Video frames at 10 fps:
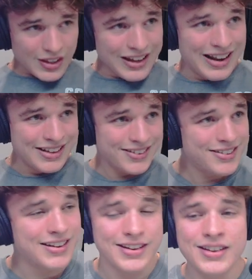Let's
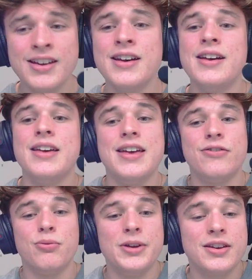see
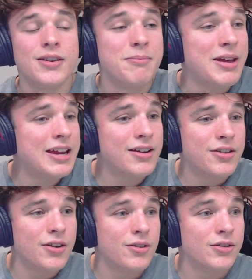if we can
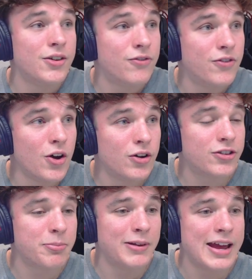make the
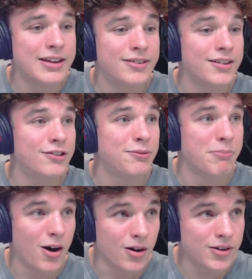first place
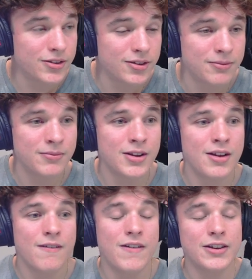spot.
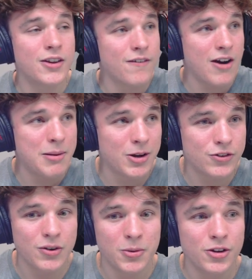Thank you very much
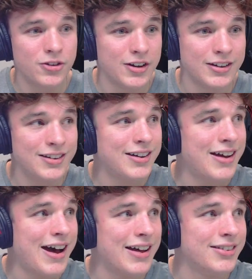for watching,
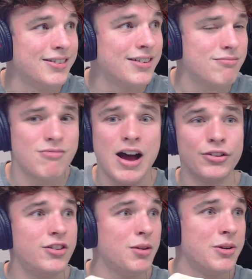and I'll
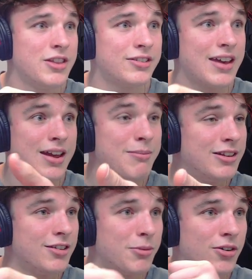see you in this game
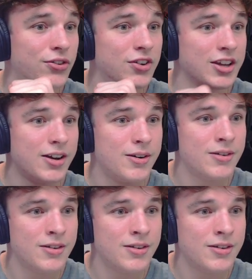in tomorrow's video.